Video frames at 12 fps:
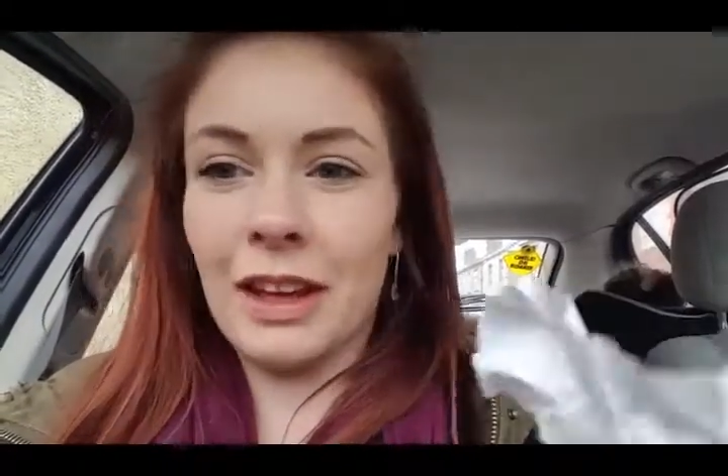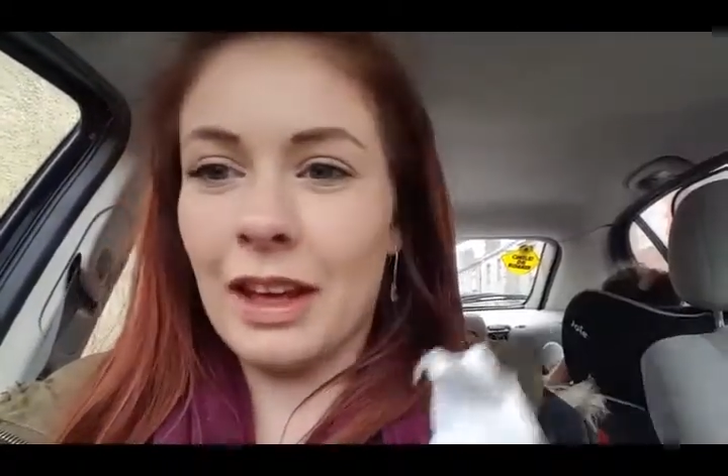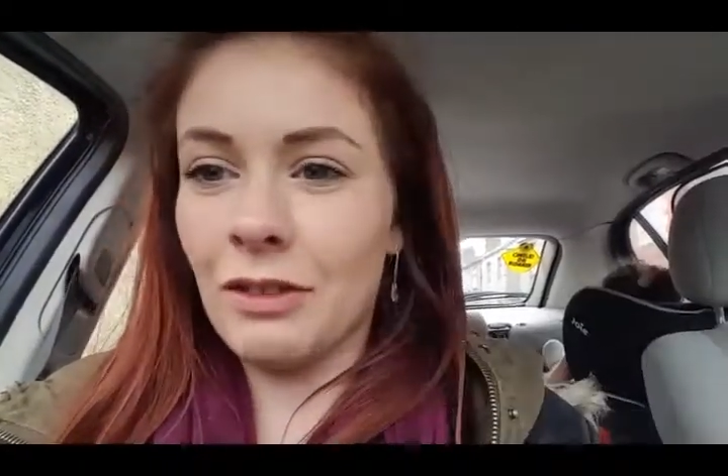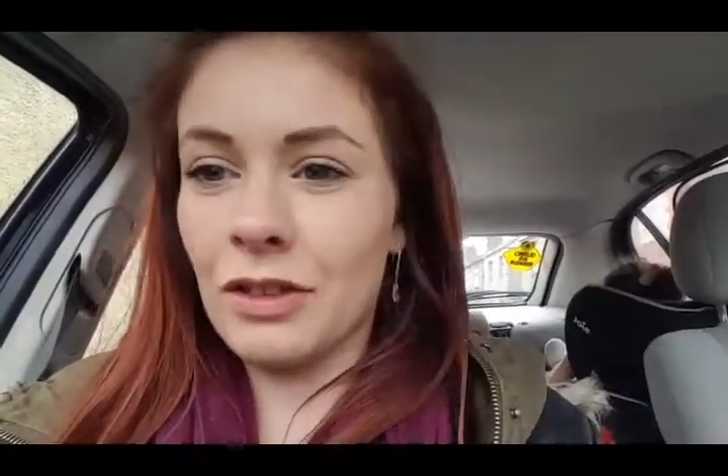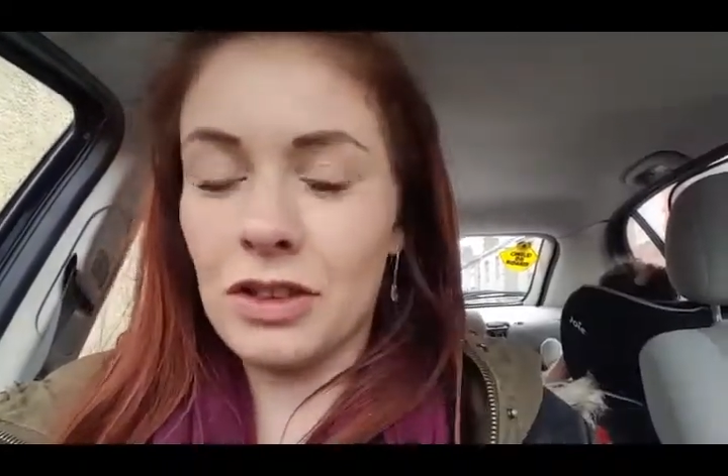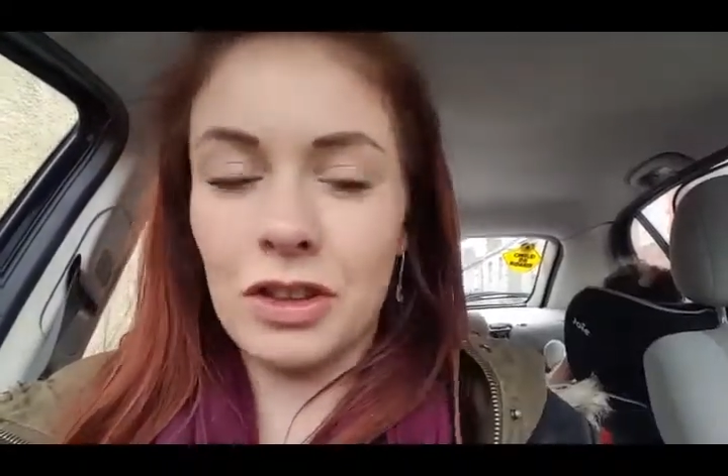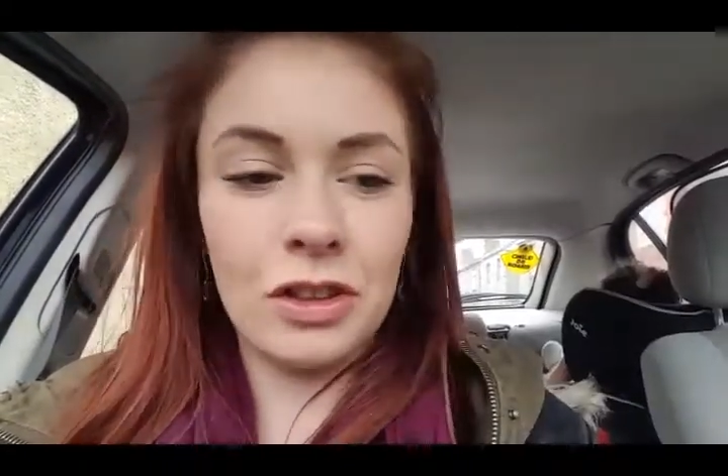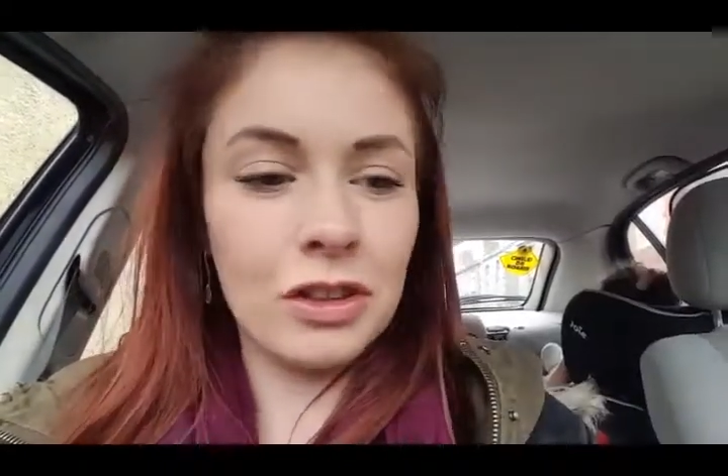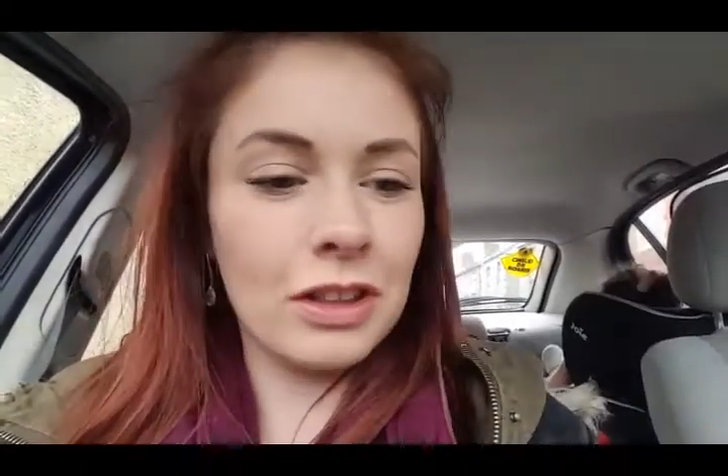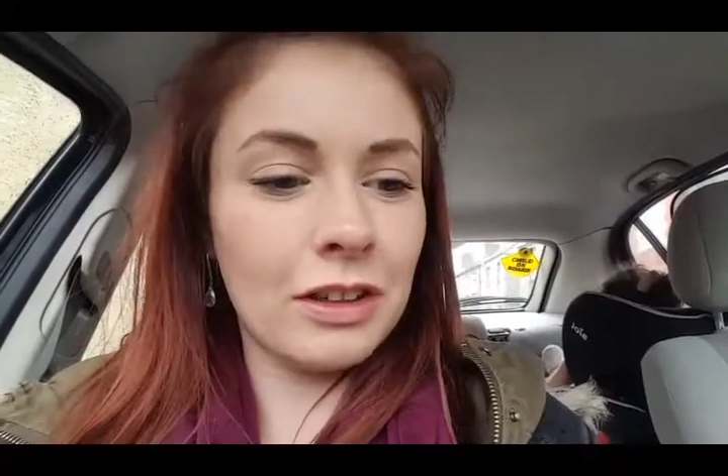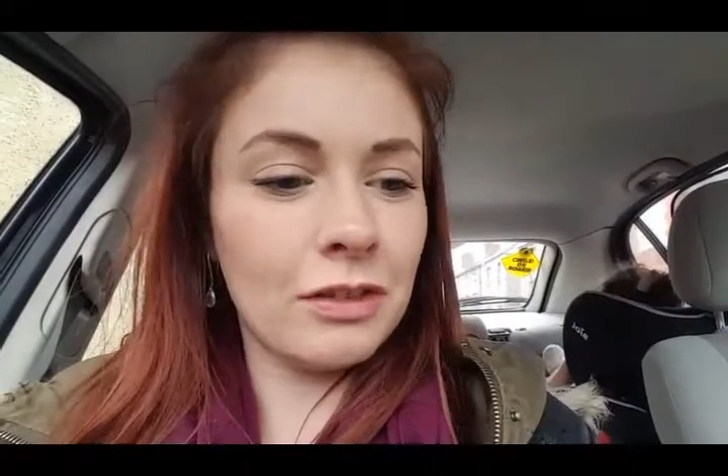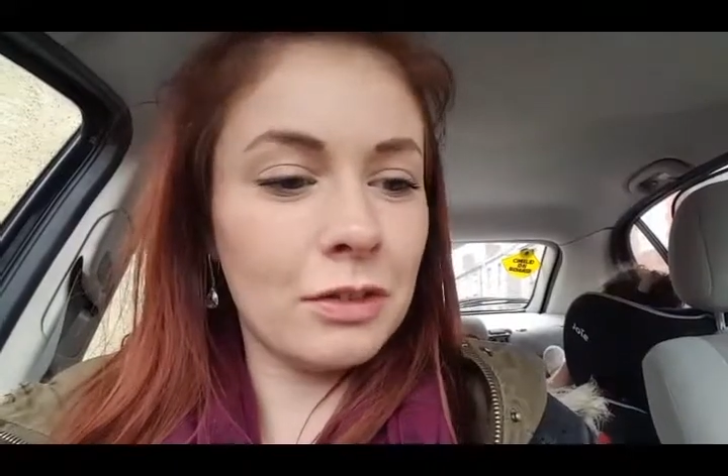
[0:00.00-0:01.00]
they gave it to
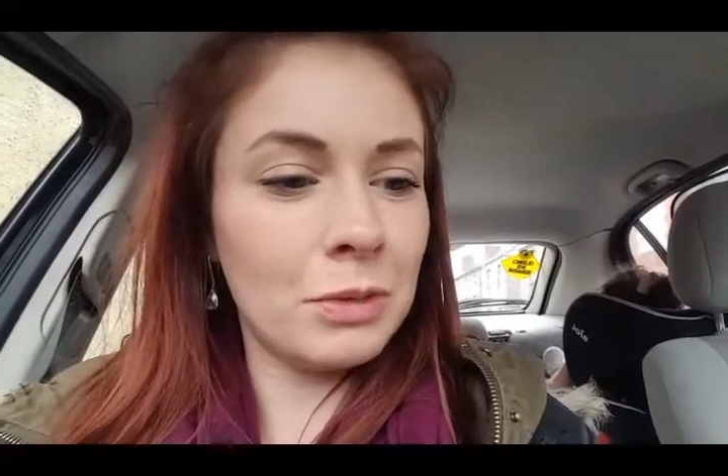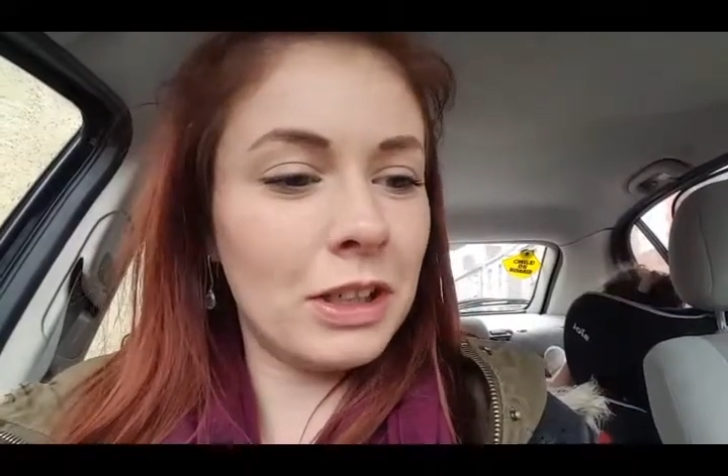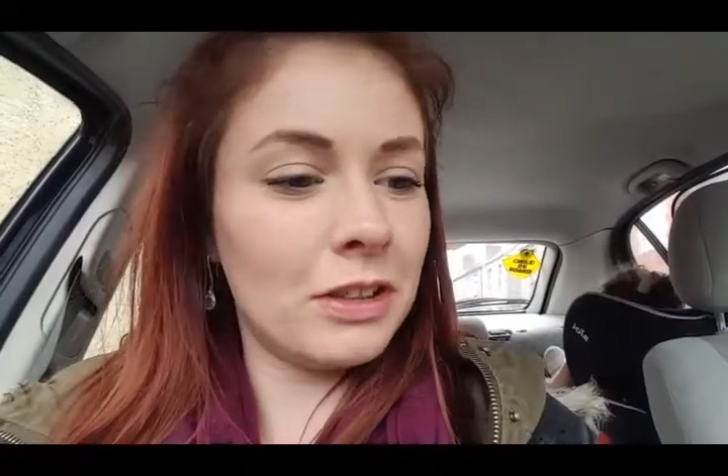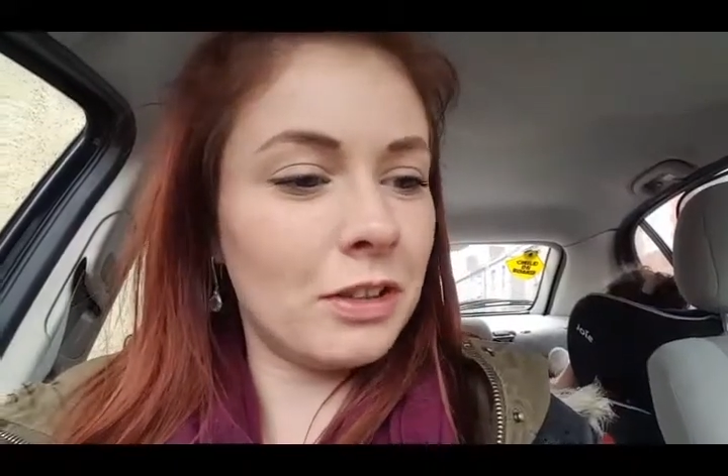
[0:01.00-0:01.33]
her to give to me.